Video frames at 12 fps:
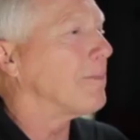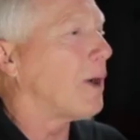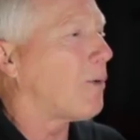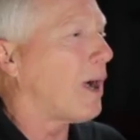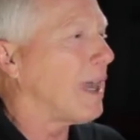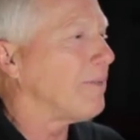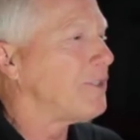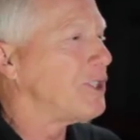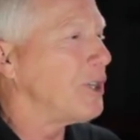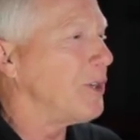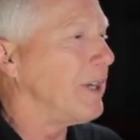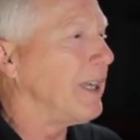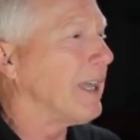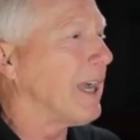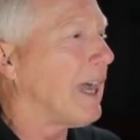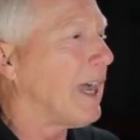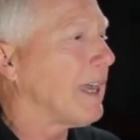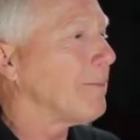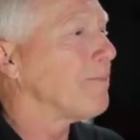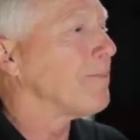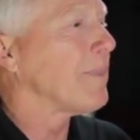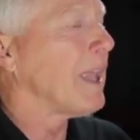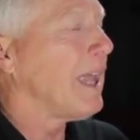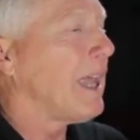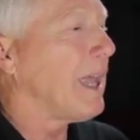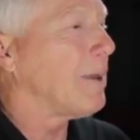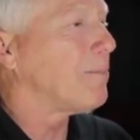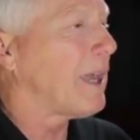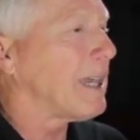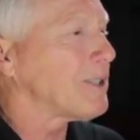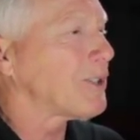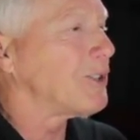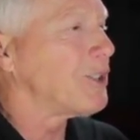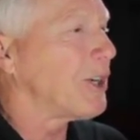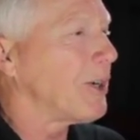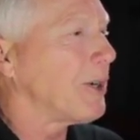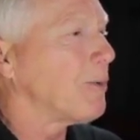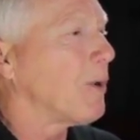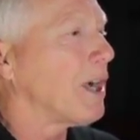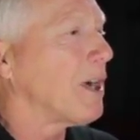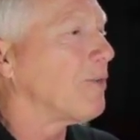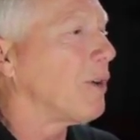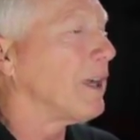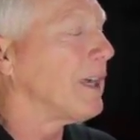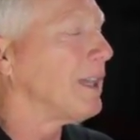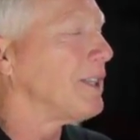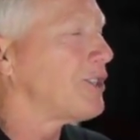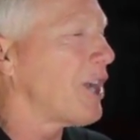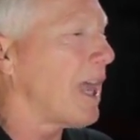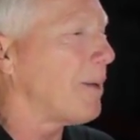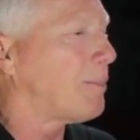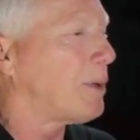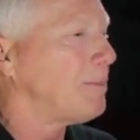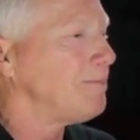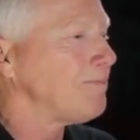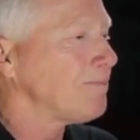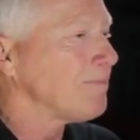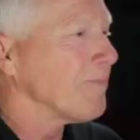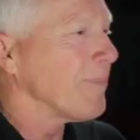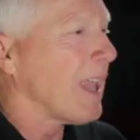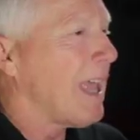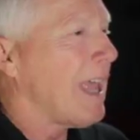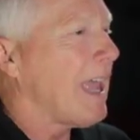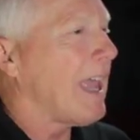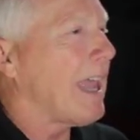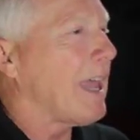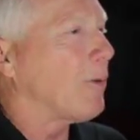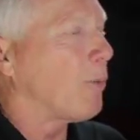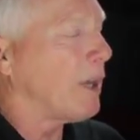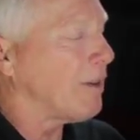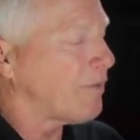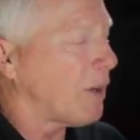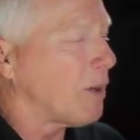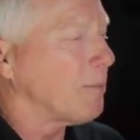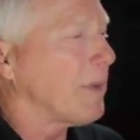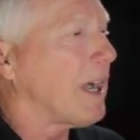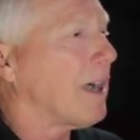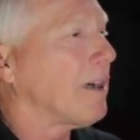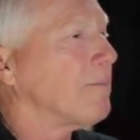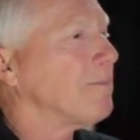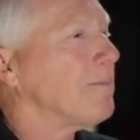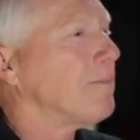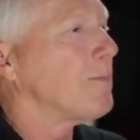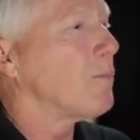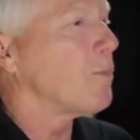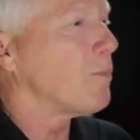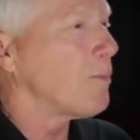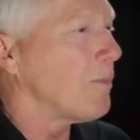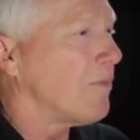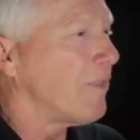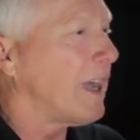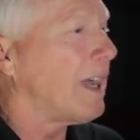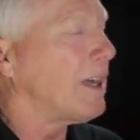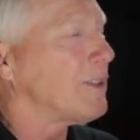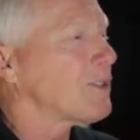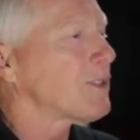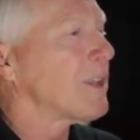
My wife, Judy, and I and Pastor Jerry went over into the chapel and reaffirmed our vows.